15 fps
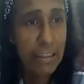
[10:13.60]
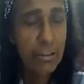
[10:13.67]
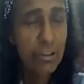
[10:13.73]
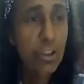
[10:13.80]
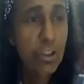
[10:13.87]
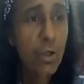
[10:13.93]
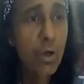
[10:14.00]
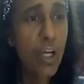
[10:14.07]

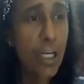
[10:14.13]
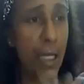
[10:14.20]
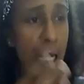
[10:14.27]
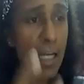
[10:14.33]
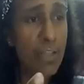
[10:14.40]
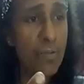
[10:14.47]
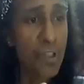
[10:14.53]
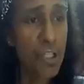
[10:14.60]
So
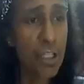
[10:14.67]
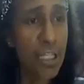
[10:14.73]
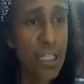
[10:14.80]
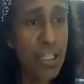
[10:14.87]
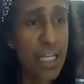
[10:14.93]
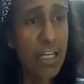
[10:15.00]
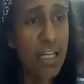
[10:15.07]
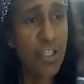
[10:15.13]
artificial
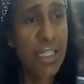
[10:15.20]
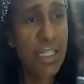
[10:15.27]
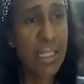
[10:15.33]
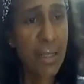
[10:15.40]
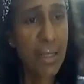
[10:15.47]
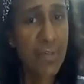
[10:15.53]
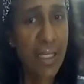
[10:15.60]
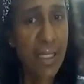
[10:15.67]
intelligence
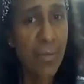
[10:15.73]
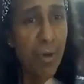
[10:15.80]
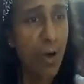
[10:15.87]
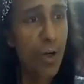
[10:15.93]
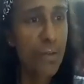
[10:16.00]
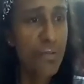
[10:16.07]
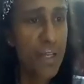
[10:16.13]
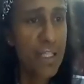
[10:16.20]
gives them a
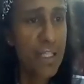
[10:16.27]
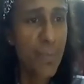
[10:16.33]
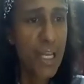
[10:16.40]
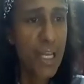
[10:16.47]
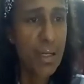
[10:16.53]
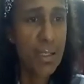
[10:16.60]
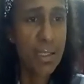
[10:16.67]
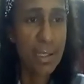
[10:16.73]
lot of
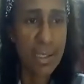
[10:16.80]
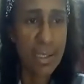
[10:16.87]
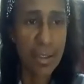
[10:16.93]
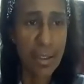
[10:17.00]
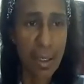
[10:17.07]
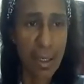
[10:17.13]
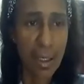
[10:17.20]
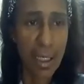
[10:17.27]
experiences in
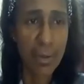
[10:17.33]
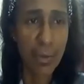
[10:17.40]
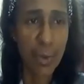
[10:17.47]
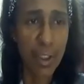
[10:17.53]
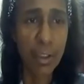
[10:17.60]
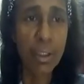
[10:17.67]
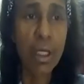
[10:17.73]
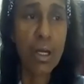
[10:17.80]
the real
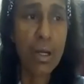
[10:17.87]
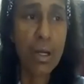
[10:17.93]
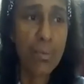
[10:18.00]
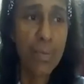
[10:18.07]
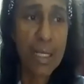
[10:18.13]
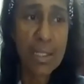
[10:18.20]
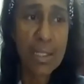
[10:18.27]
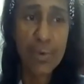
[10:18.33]
world
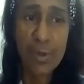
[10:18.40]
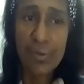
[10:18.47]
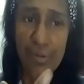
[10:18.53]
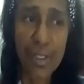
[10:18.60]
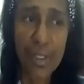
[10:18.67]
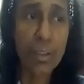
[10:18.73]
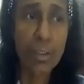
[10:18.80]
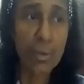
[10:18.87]
mixed with
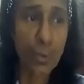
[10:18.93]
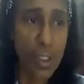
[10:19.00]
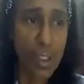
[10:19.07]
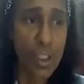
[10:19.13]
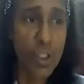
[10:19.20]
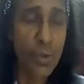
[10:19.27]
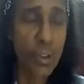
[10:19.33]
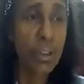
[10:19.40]
real
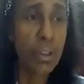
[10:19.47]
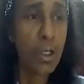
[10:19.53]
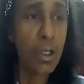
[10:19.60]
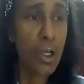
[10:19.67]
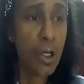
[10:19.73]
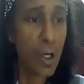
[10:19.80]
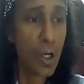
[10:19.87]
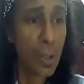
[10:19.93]
virtual
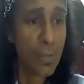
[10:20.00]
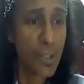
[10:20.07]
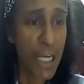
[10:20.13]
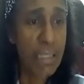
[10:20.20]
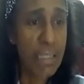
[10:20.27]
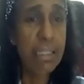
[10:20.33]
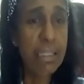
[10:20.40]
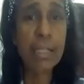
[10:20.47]

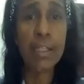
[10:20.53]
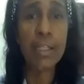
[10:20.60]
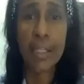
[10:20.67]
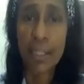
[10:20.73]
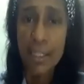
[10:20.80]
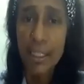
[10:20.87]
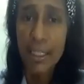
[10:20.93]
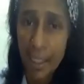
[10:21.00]
objects. And
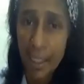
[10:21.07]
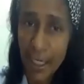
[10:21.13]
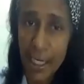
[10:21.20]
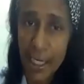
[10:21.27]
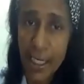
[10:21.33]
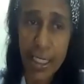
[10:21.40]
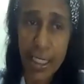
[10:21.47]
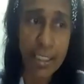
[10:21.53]
here
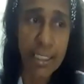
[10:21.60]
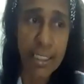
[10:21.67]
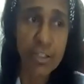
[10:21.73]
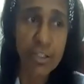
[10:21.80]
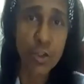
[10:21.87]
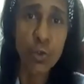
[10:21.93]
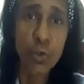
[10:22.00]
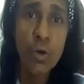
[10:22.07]
again, it is
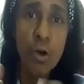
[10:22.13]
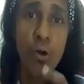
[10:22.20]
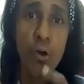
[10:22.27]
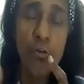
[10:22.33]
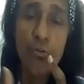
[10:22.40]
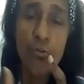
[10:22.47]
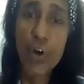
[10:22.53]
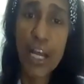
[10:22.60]
to
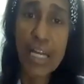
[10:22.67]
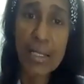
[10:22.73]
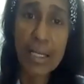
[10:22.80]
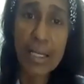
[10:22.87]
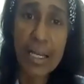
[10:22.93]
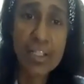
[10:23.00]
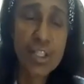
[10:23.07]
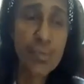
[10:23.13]
for
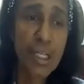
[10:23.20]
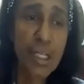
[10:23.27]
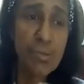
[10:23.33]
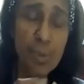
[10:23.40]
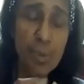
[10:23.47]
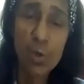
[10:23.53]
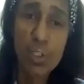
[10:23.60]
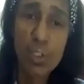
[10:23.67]
engagement,
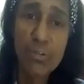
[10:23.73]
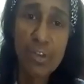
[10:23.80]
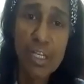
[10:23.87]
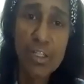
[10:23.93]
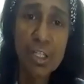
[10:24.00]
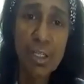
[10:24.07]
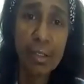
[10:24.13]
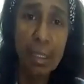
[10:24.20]

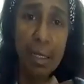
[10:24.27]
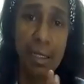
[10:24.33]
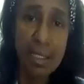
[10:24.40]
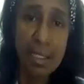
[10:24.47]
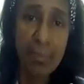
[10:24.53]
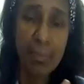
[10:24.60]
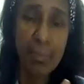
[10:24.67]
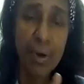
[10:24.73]
motivation, and
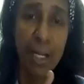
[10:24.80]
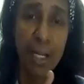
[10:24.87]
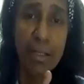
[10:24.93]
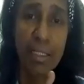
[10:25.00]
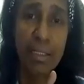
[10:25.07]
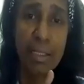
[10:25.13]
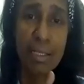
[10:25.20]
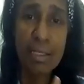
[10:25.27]
support. I
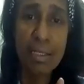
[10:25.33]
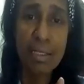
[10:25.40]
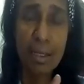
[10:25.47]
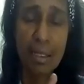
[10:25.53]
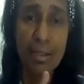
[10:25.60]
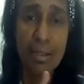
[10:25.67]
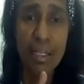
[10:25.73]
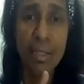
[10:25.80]
think these are
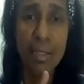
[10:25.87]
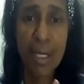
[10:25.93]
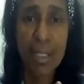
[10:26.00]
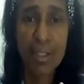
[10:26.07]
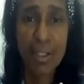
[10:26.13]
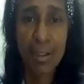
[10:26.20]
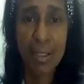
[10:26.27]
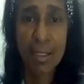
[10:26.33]
the three
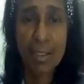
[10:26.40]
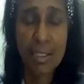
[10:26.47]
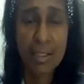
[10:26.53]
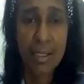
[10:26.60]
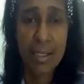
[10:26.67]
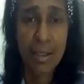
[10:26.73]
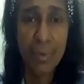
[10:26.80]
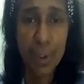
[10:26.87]
major things
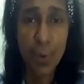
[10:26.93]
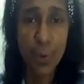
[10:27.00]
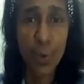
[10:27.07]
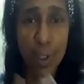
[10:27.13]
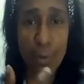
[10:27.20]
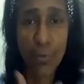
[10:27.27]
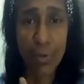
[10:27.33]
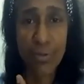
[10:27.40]
that we
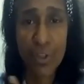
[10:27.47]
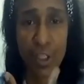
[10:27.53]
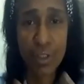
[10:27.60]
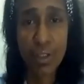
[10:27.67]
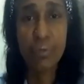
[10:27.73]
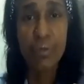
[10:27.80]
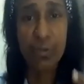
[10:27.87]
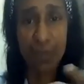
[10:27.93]
work with
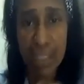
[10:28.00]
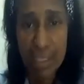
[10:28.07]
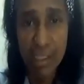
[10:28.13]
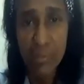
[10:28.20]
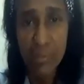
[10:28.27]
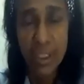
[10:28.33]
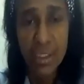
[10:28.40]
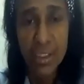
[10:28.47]
children with
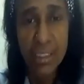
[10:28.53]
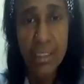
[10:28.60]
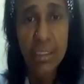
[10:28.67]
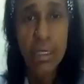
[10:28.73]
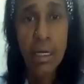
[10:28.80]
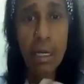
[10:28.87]
disabilities.